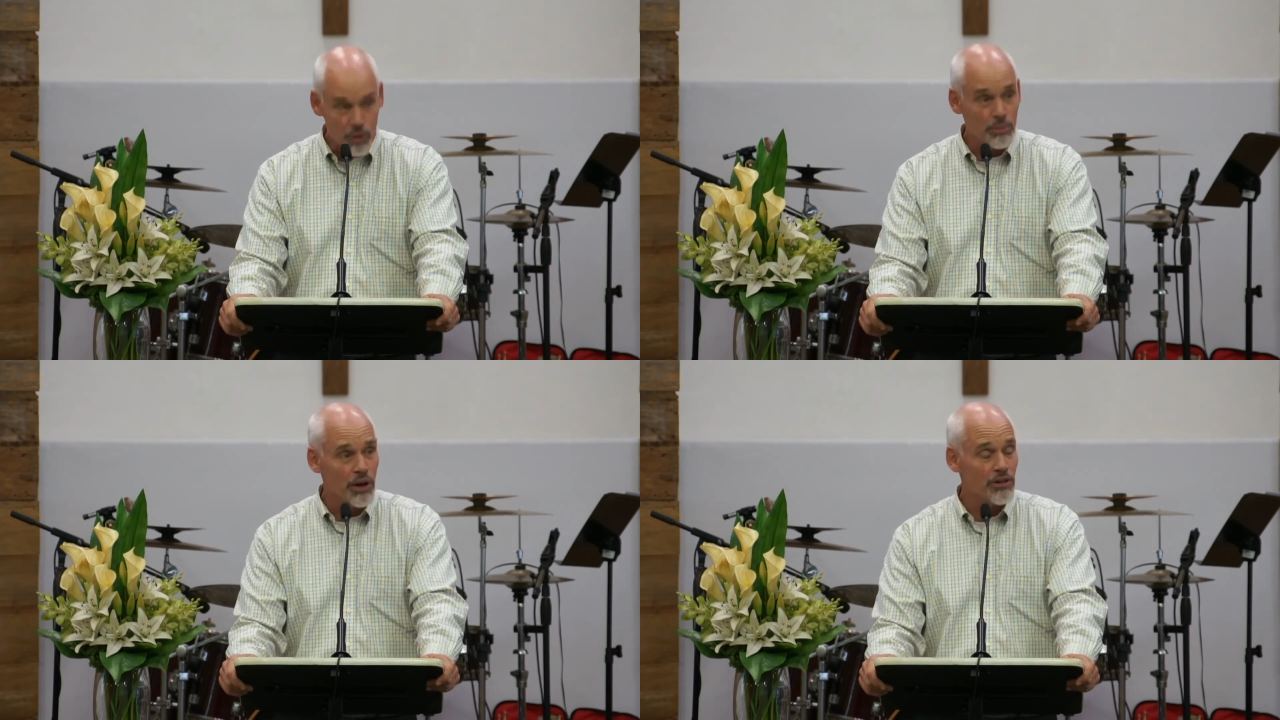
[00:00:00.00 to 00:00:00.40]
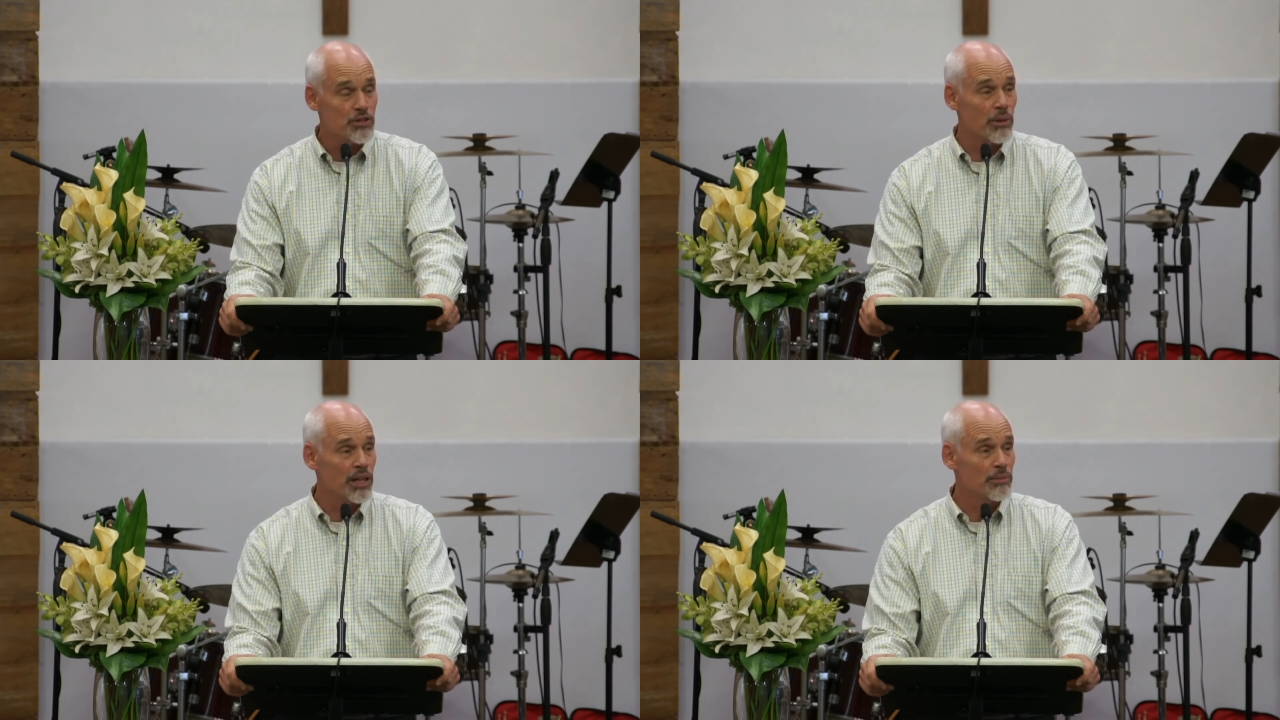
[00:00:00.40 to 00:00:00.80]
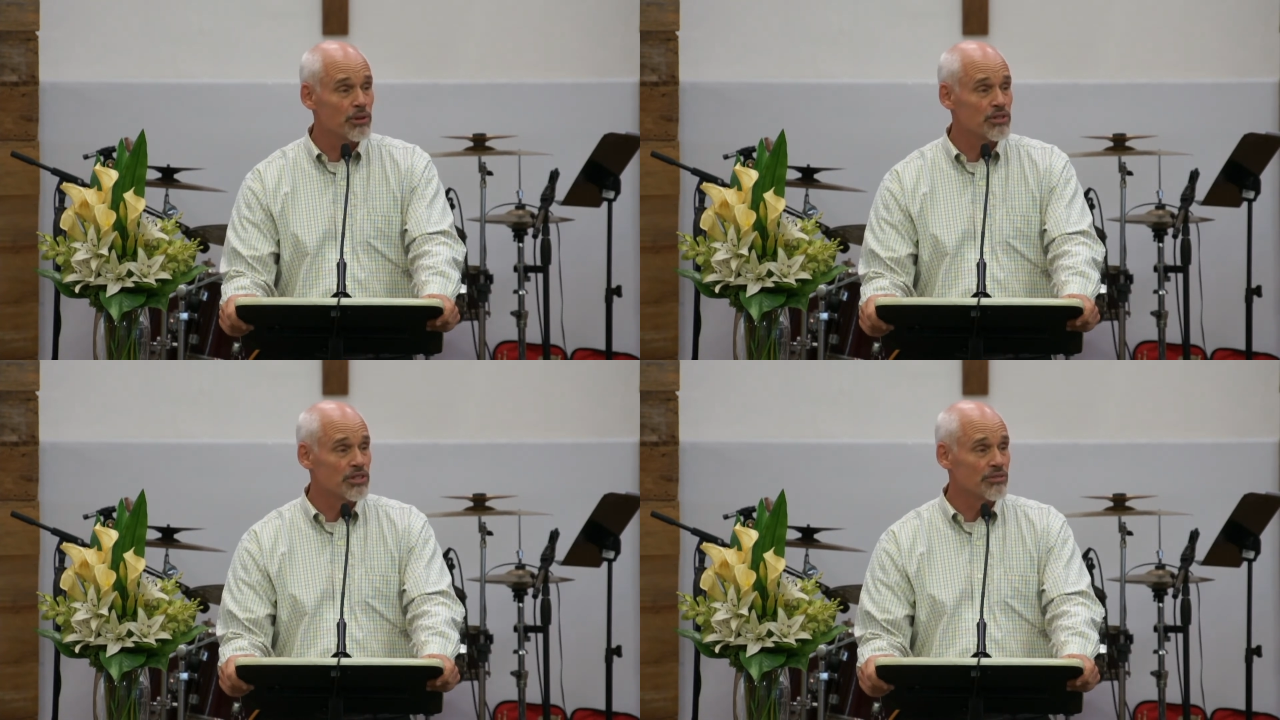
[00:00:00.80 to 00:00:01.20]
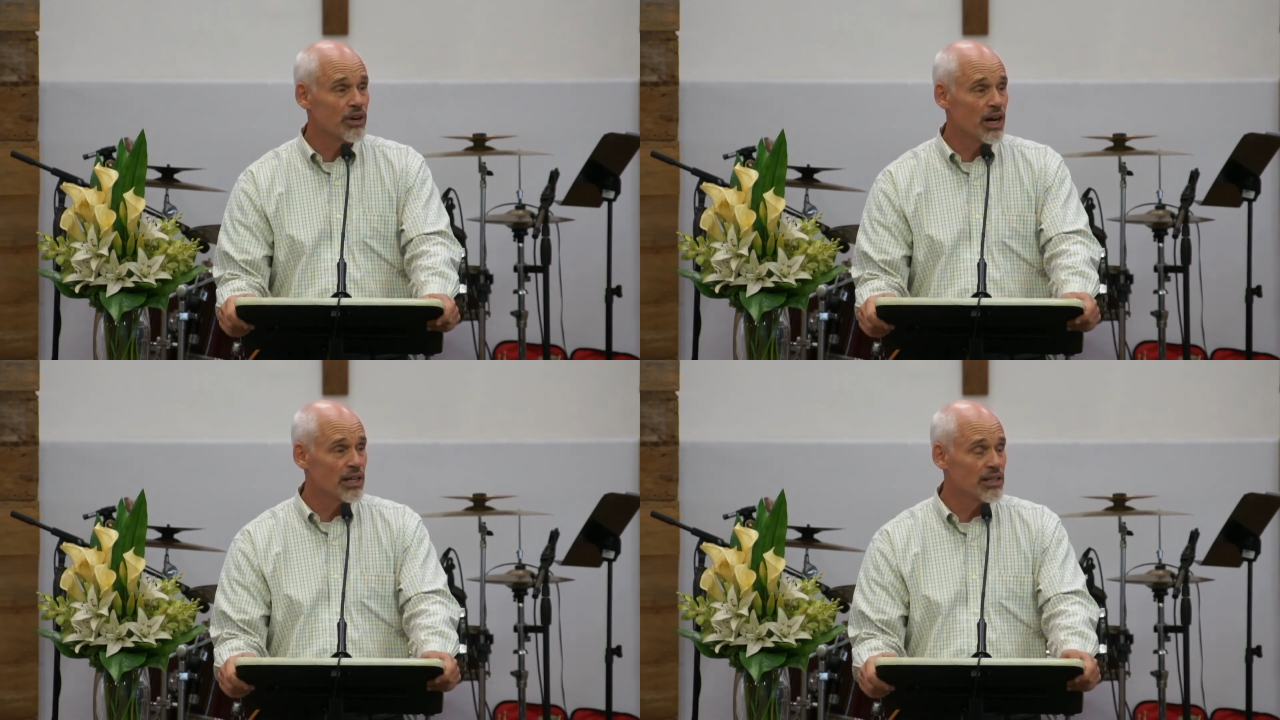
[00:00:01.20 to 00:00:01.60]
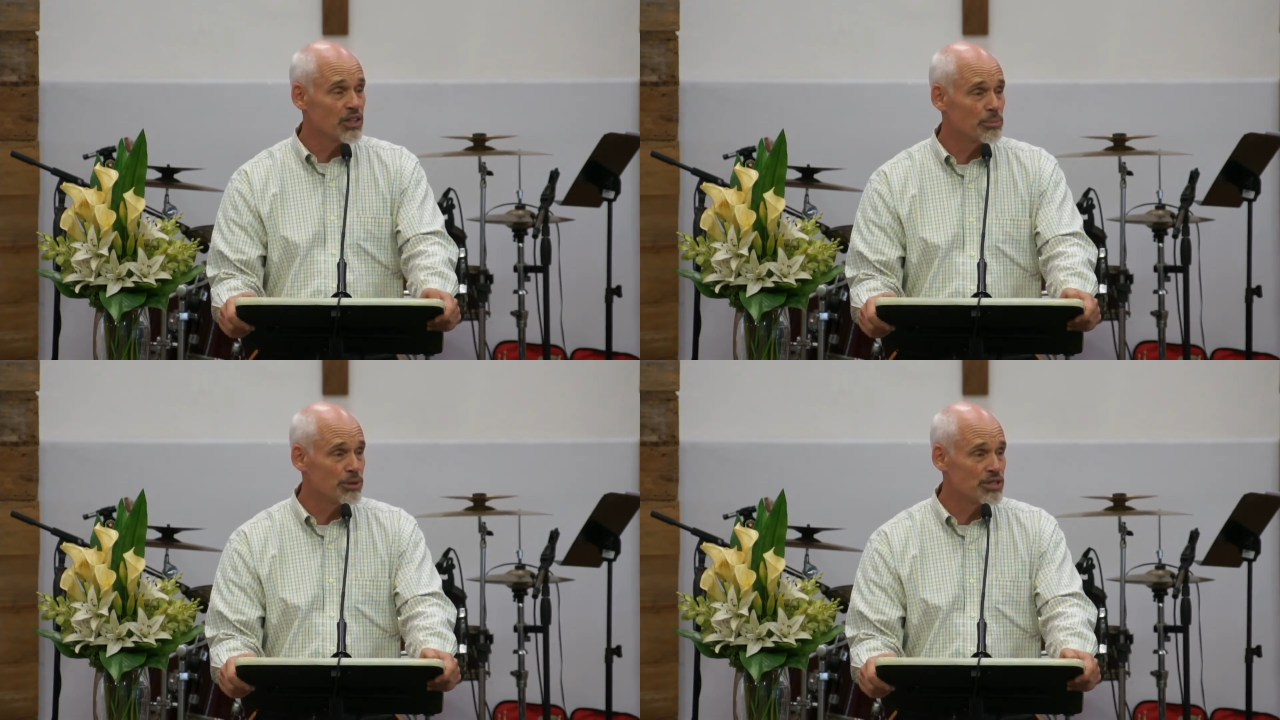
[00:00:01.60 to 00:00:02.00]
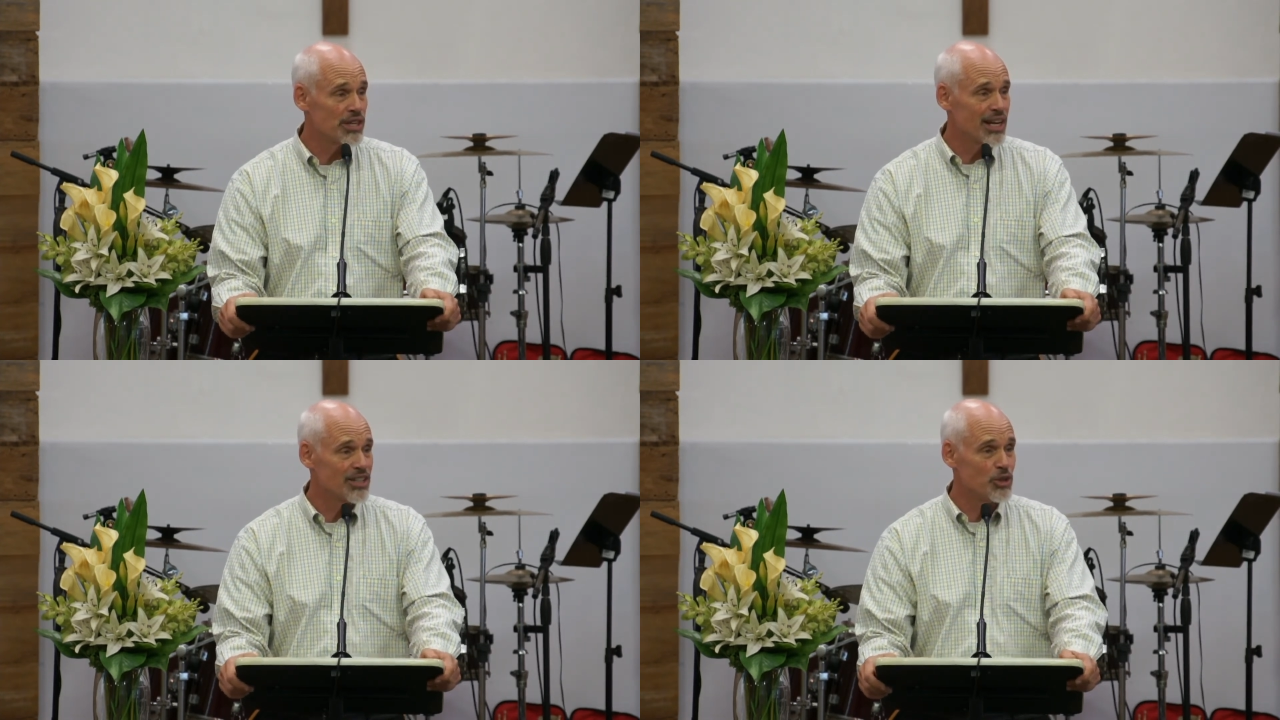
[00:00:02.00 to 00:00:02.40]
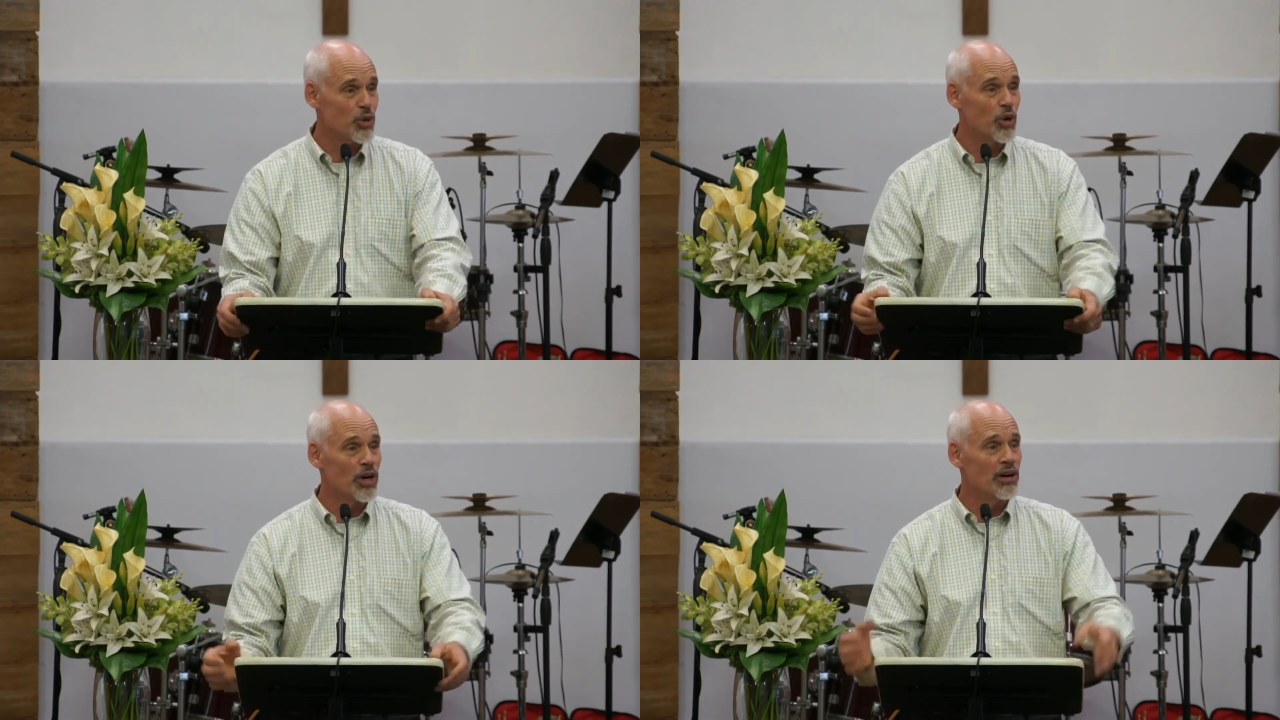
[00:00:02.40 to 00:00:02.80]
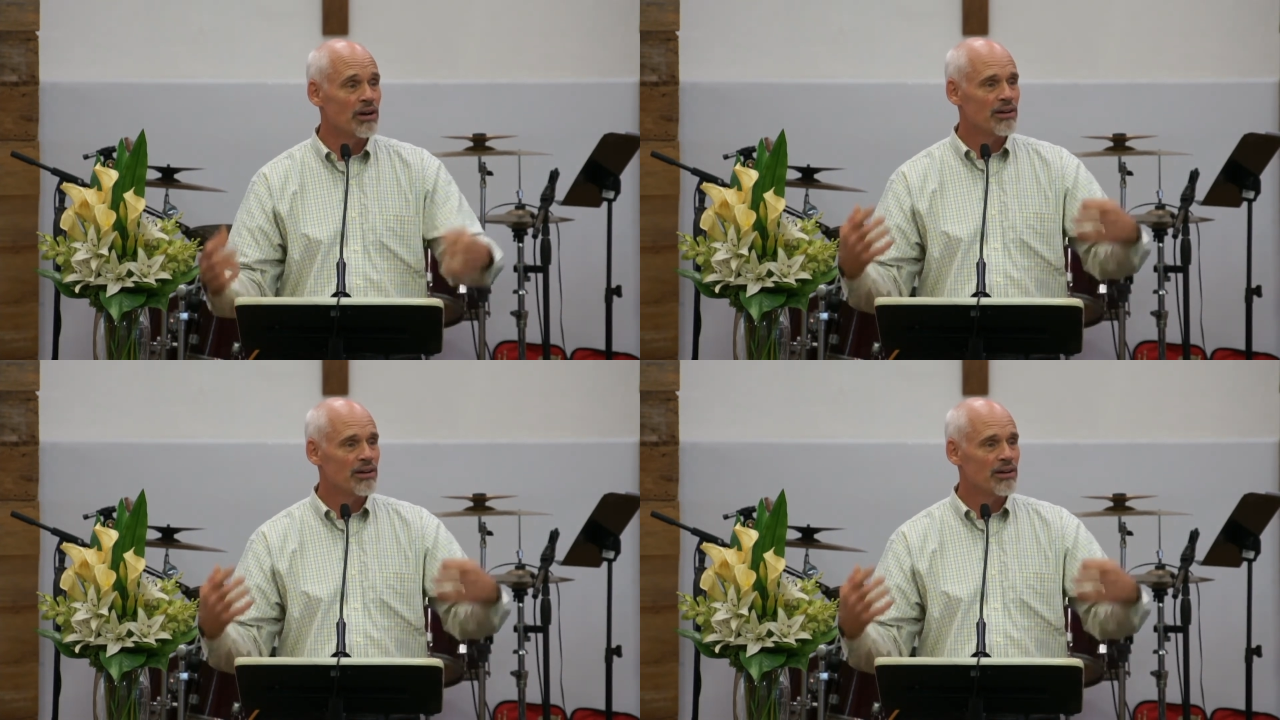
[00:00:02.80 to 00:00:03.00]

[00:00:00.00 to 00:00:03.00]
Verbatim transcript: brothers, by the mercies of God, that you present your